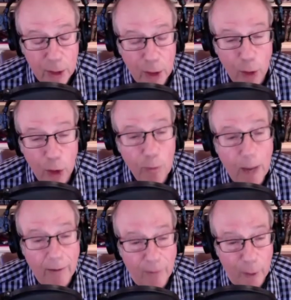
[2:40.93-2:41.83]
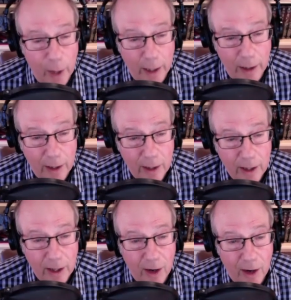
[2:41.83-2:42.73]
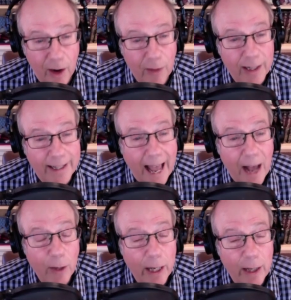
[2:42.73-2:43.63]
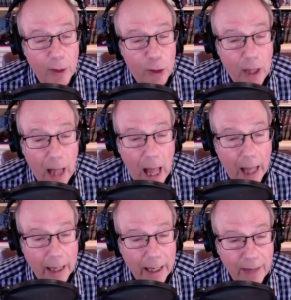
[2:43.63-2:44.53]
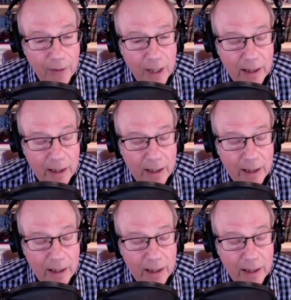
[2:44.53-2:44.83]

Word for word: you, my friend, are on the downhill slide, even at